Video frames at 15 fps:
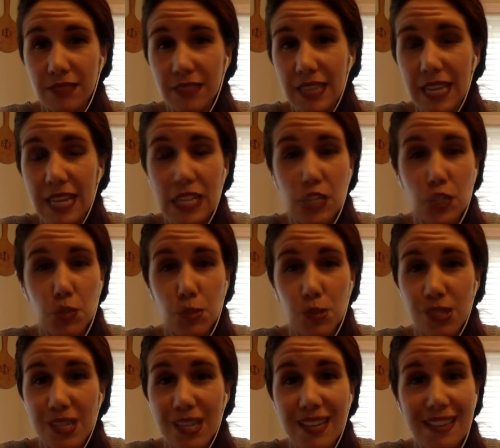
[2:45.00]

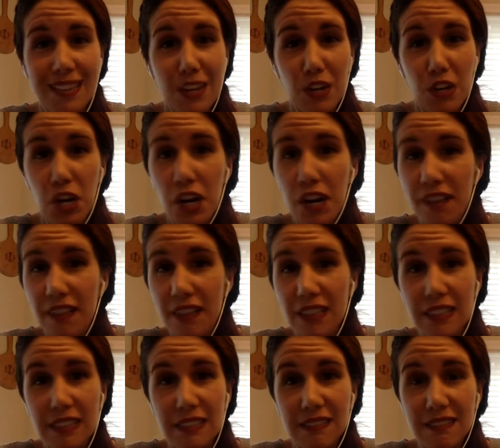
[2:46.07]
10-ish% that are on
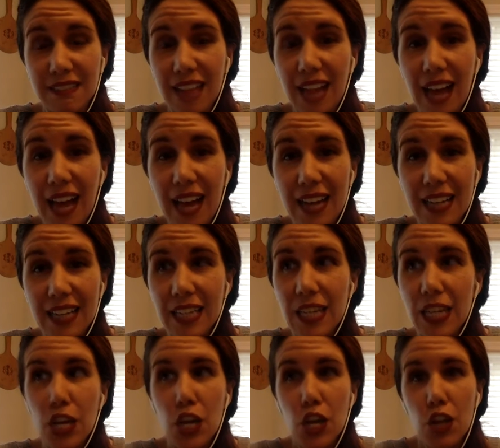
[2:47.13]
the line,
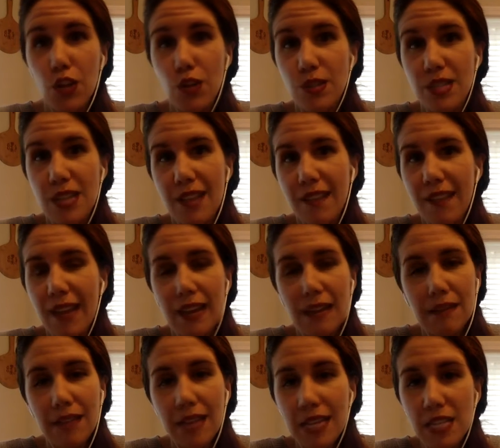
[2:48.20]
there's that, like,
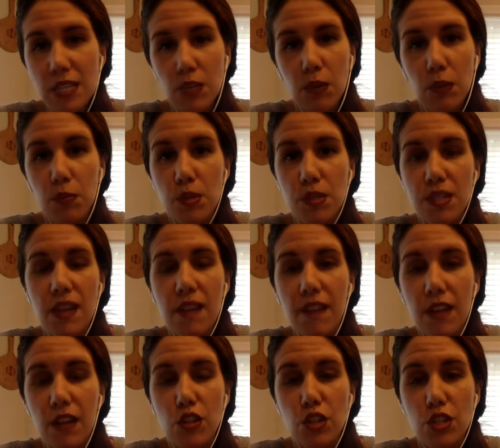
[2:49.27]
less than 1%
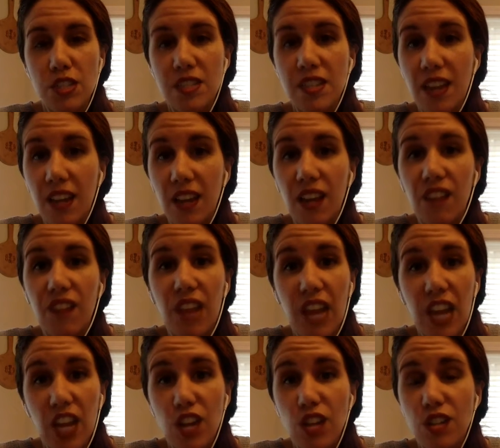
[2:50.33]
that are just negative,
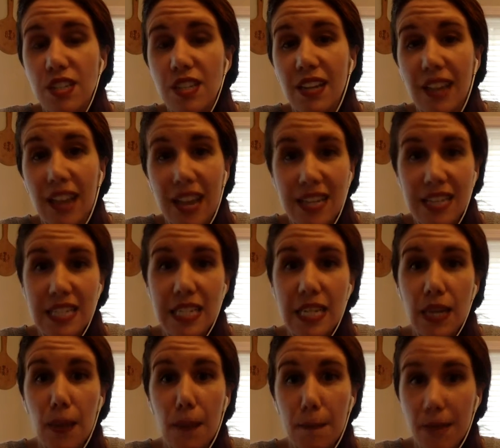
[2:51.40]
haters,
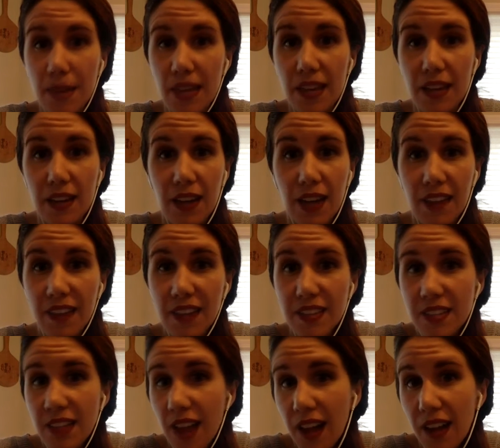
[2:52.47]
nasty, mean, and they
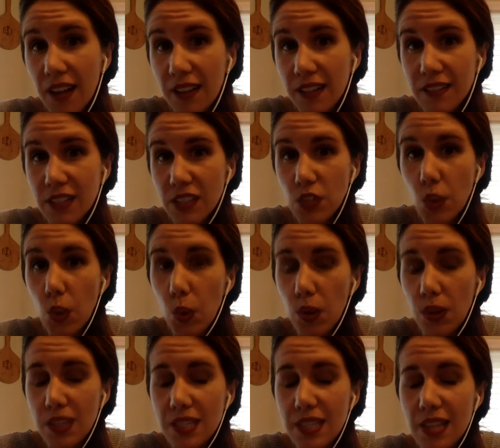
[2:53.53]
suck. They
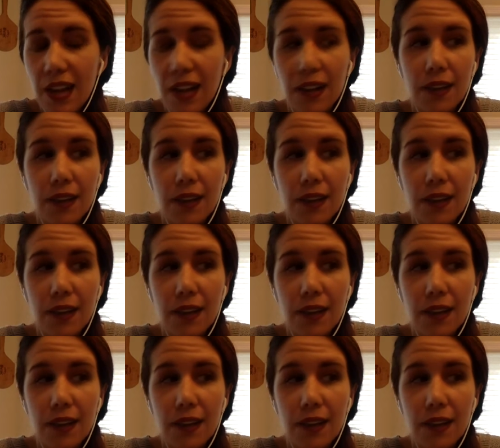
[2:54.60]
totally suck.